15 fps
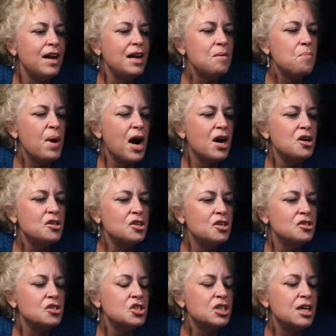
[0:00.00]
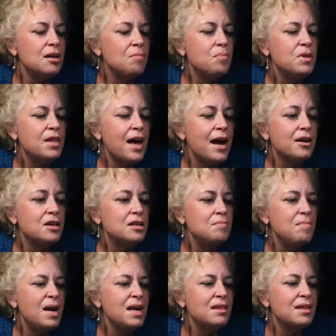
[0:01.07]
a partnership that could
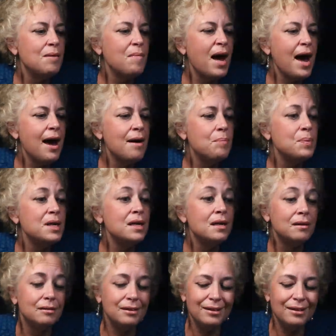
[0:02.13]
make them happy.